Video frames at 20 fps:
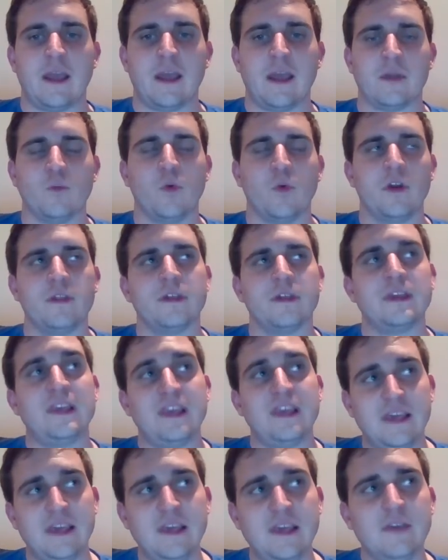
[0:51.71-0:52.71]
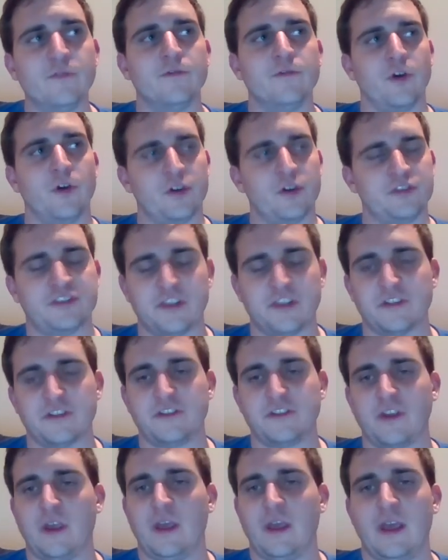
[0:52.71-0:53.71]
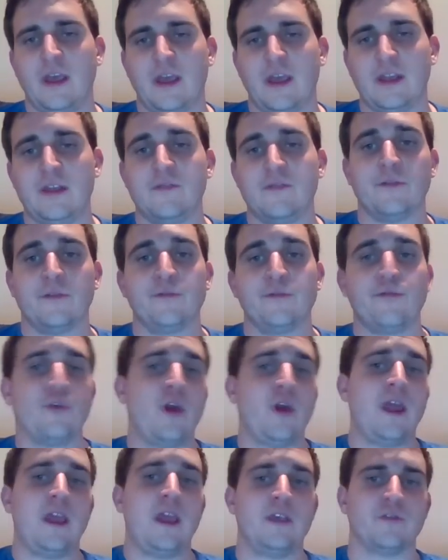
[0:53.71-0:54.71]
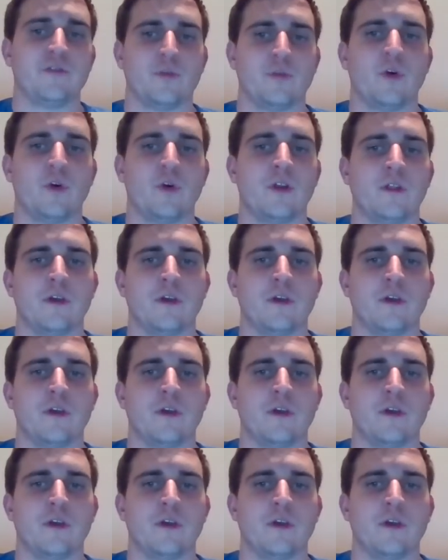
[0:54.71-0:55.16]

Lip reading: and one of the key verses and even phrase from